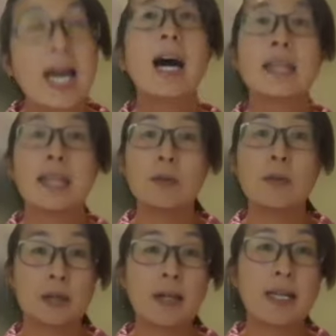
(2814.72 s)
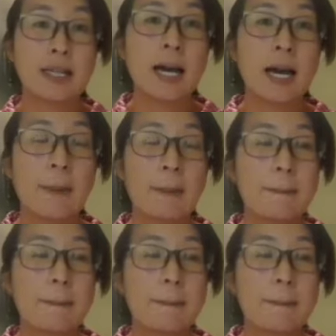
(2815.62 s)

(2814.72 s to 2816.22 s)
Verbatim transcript: Yeah, that would be cool. Yeah.